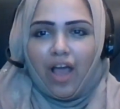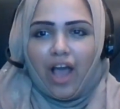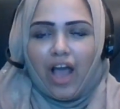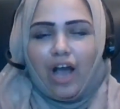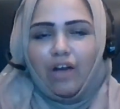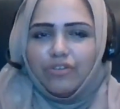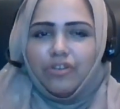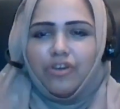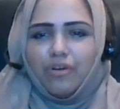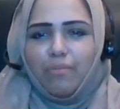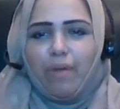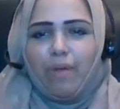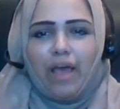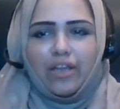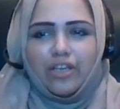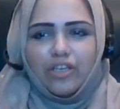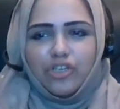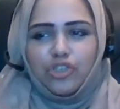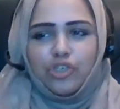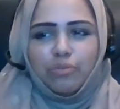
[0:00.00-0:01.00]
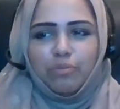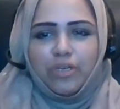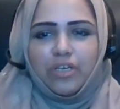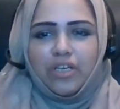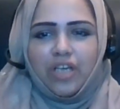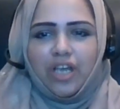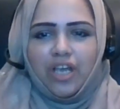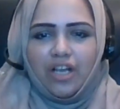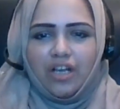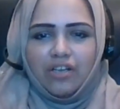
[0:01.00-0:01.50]
how do you manage to
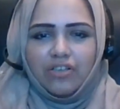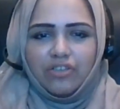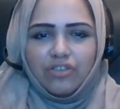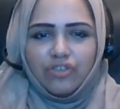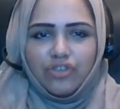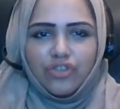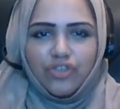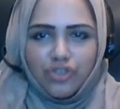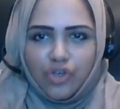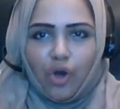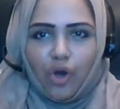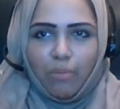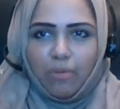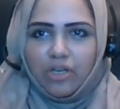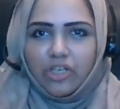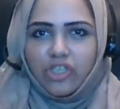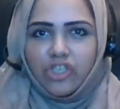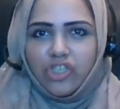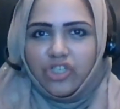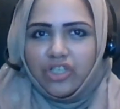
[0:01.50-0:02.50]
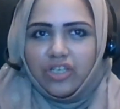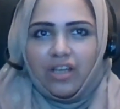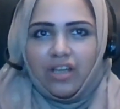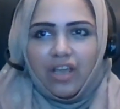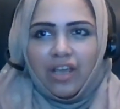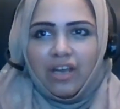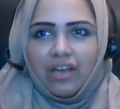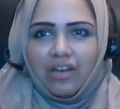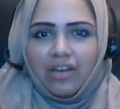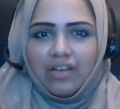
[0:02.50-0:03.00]
be so much
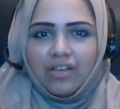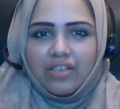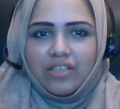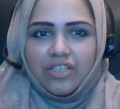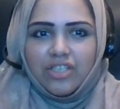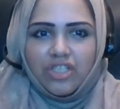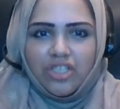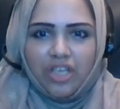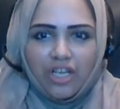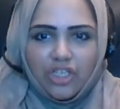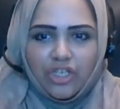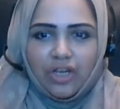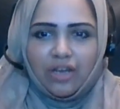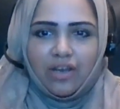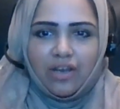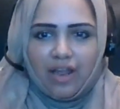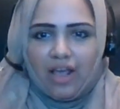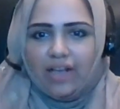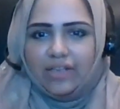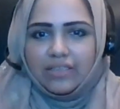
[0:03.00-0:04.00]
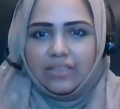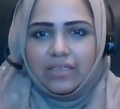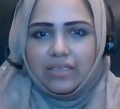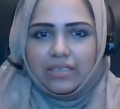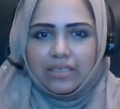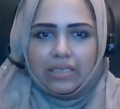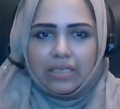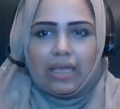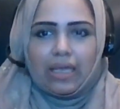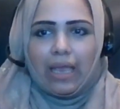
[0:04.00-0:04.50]
in such a nice
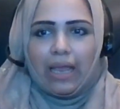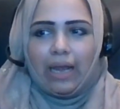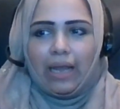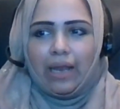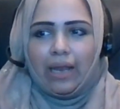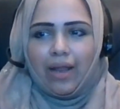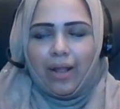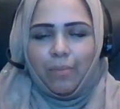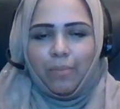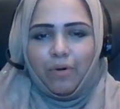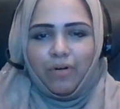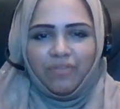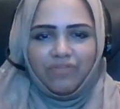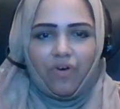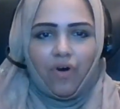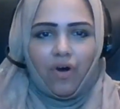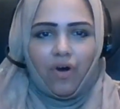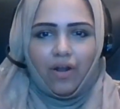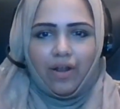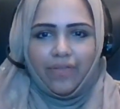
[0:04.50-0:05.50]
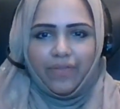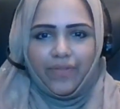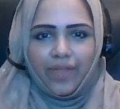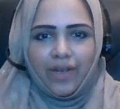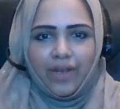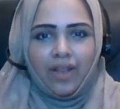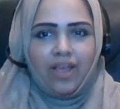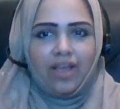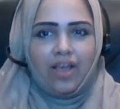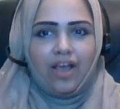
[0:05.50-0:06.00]
scale, and above all, and
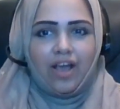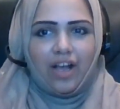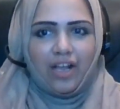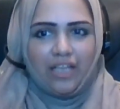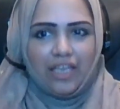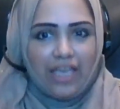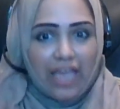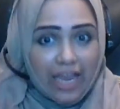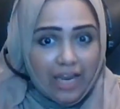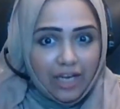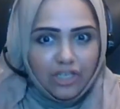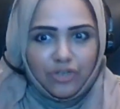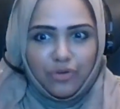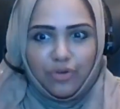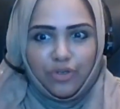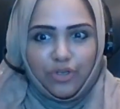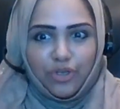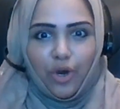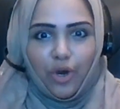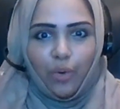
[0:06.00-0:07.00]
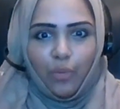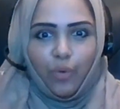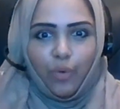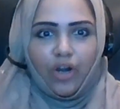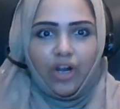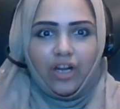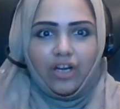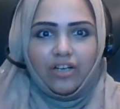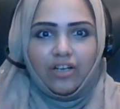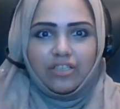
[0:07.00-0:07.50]
then again doing your
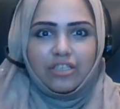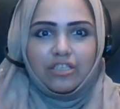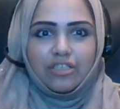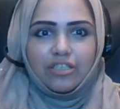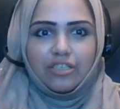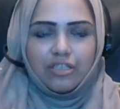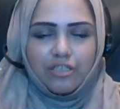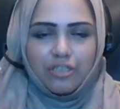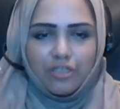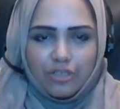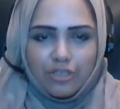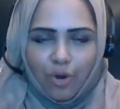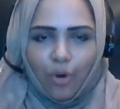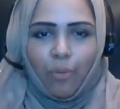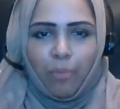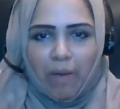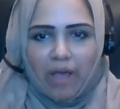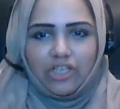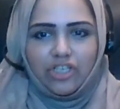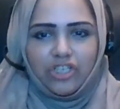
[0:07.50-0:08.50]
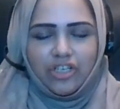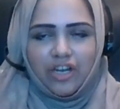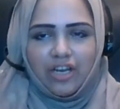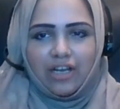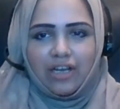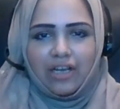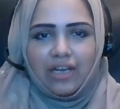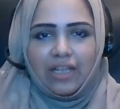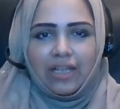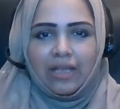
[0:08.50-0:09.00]
work so
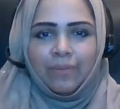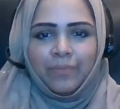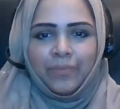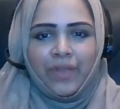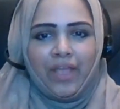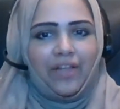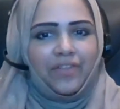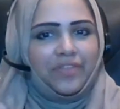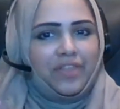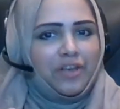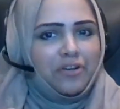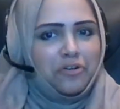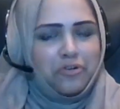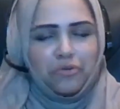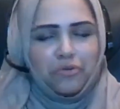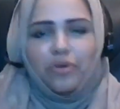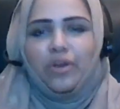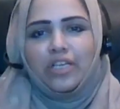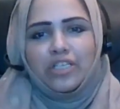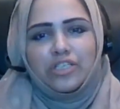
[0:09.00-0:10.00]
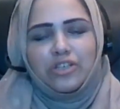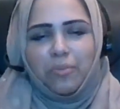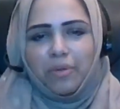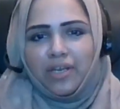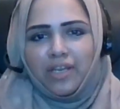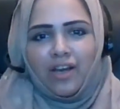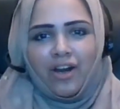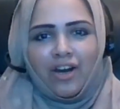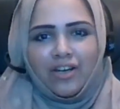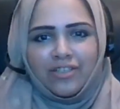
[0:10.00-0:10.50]
passionately, and then ruling so
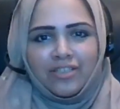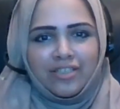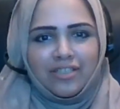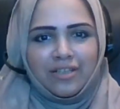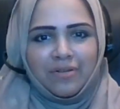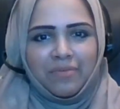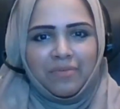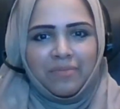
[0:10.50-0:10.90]
many hearts?